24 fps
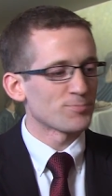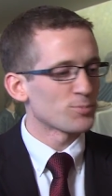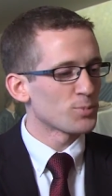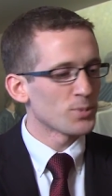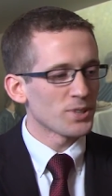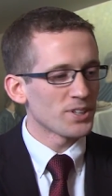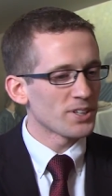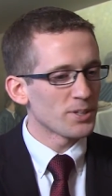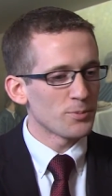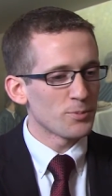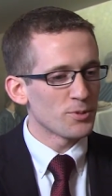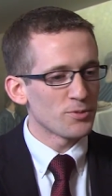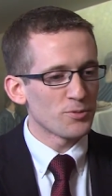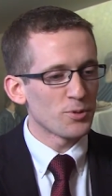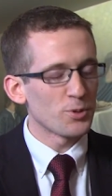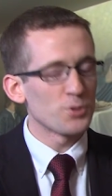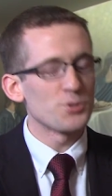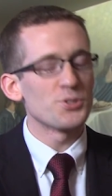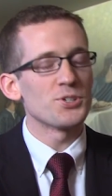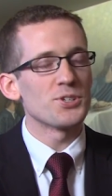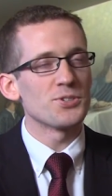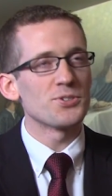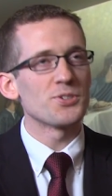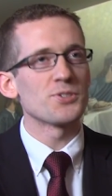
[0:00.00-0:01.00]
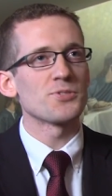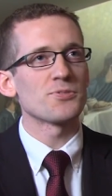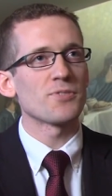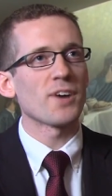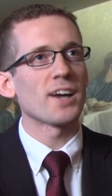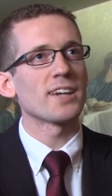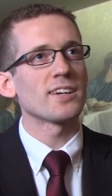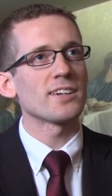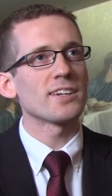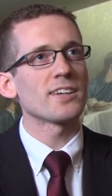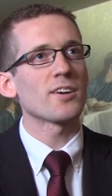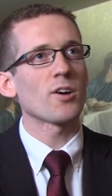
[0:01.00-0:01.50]
really before Jesus
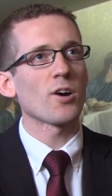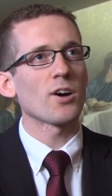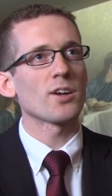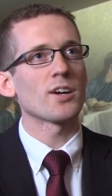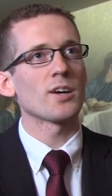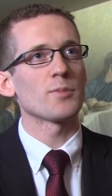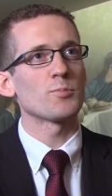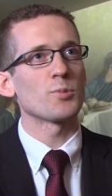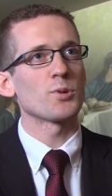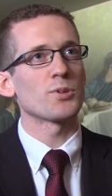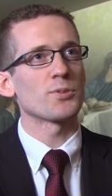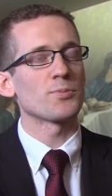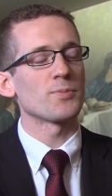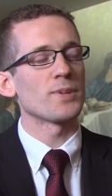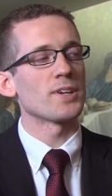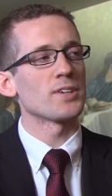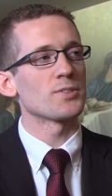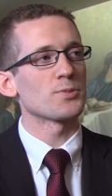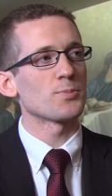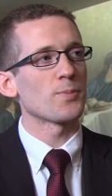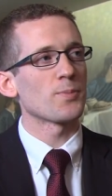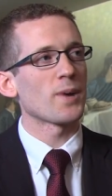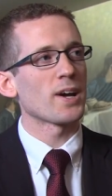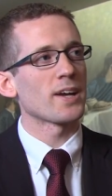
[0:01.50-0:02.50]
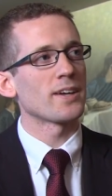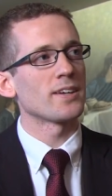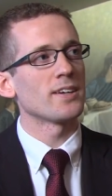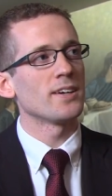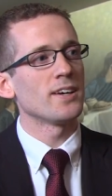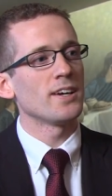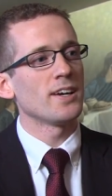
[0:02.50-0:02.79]
finally caught up with me as my